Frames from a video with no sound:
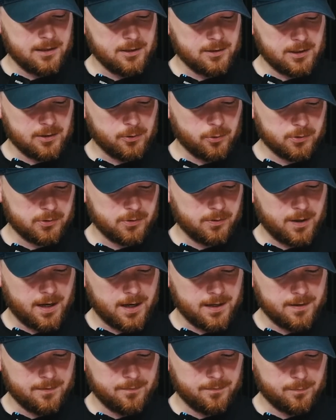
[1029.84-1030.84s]
you're also
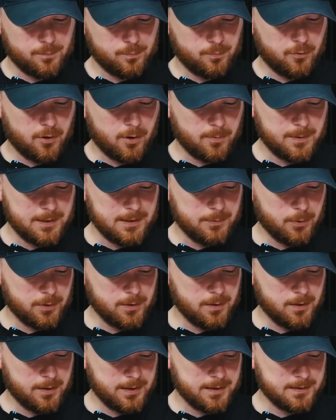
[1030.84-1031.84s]
kind of probably
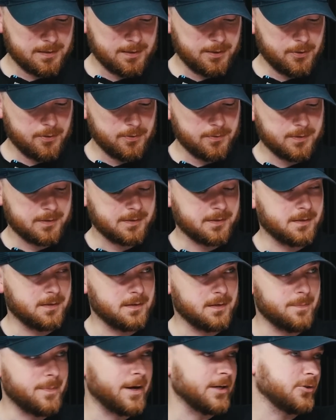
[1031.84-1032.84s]
looking to use
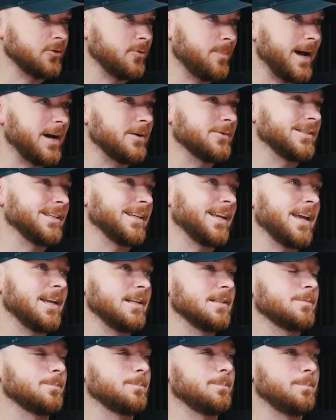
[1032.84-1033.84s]
the magical powers it
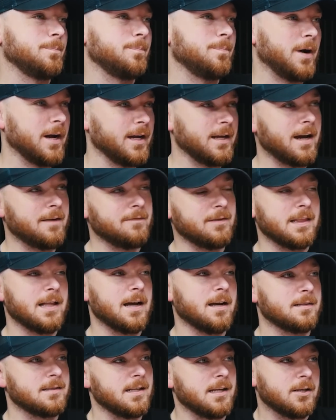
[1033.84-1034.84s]
gains by having that,
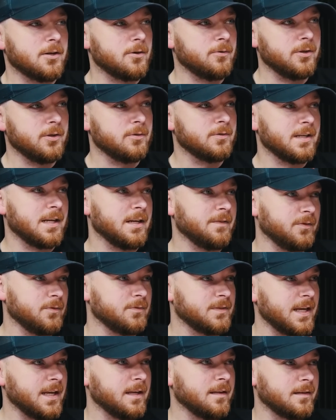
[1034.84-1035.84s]
because they can only use it if you
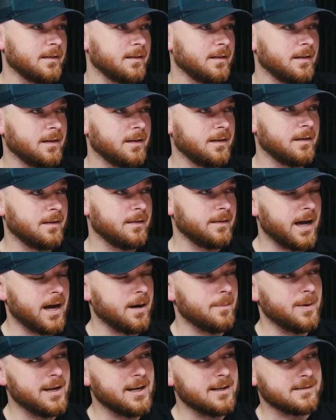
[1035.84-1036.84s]
take that
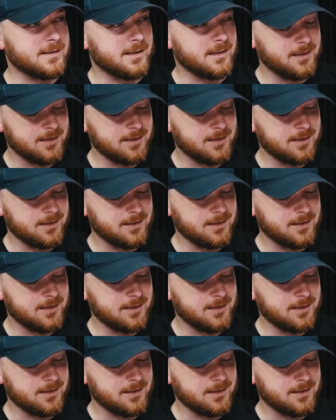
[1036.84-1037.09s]
ability.